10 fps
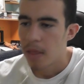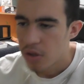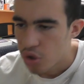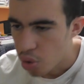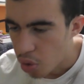
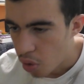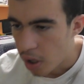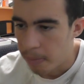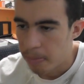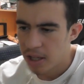so
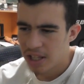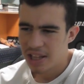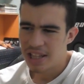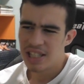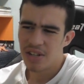I played
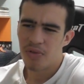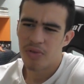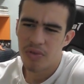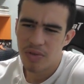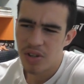
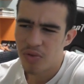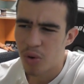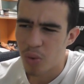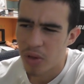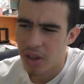
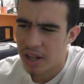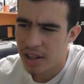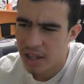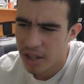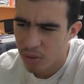g4 with the
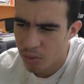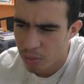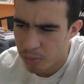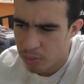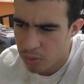idea
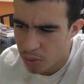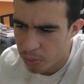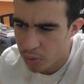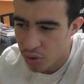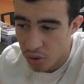to
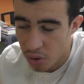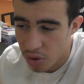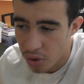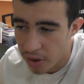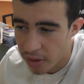push
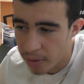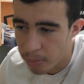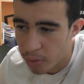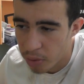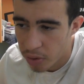also the other
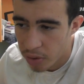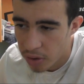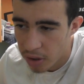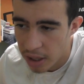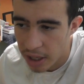pawn
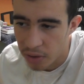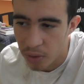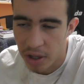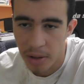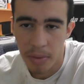and
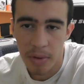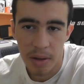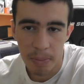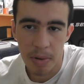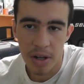create a
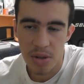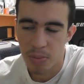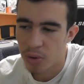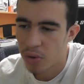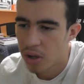passed
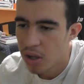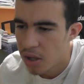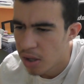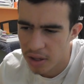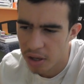pawn.
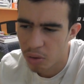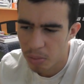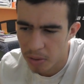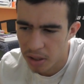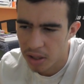He could
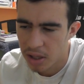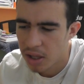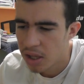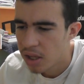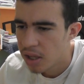play
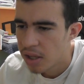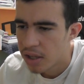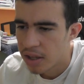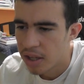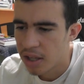
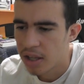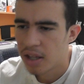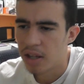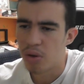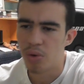king
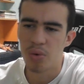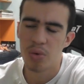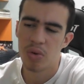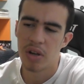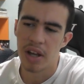
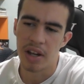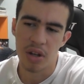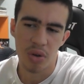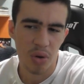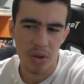e2 and
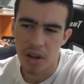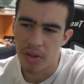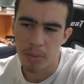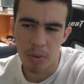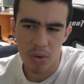ignore the
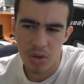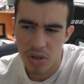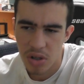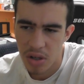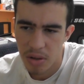other
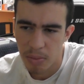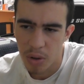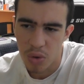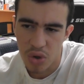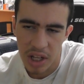pawns,
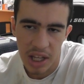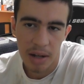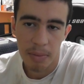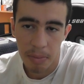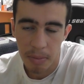because I
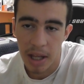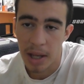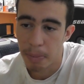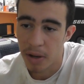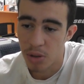can't make
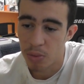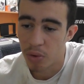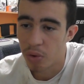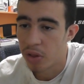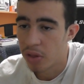a passed pawn
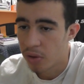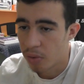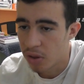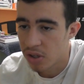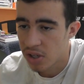
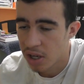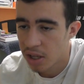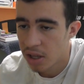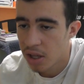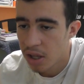on this
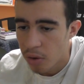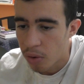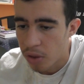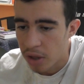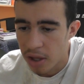side,
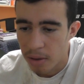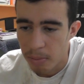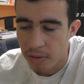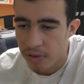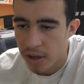on the a and
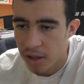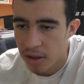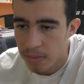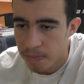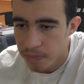b file,